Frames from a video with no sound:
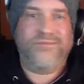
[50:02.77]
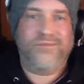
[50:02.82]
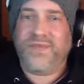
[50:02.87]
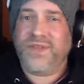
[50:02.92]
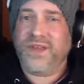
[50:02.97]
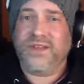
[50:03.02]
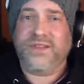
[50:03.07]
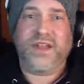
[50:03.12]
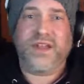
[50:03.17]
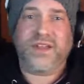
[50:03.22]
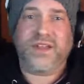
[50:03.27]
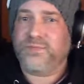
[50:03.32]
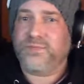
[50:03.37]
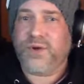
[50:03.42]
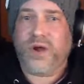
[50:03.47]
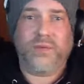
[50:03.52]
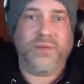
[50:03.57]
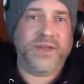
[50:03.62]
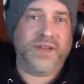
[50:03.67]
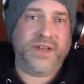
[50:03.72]
think that's
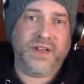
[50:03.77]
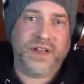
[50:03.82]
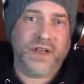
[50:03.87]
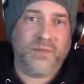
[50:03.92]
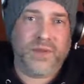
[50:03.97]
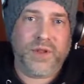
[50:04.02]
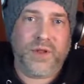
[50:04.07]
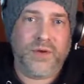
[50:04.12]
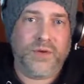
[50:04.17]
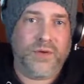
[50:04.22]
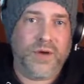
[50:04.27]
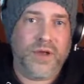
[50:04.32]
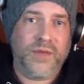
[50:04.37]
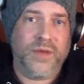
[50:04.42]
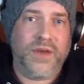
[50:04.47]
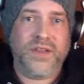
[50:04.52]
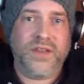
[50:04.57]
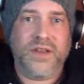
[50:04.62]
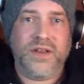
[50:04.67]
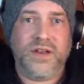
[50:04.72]
probably going to get blown away
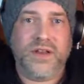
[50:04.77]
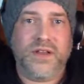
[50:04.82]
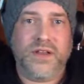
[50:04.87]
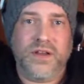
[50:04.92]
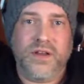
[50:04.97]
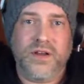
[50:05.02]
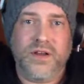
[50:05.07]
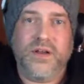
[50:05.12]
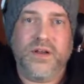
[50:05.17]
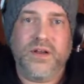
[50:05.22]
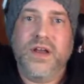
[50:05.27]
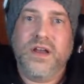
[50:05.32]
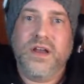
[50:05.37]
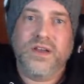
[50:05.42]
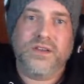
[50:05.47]
by the end of the year.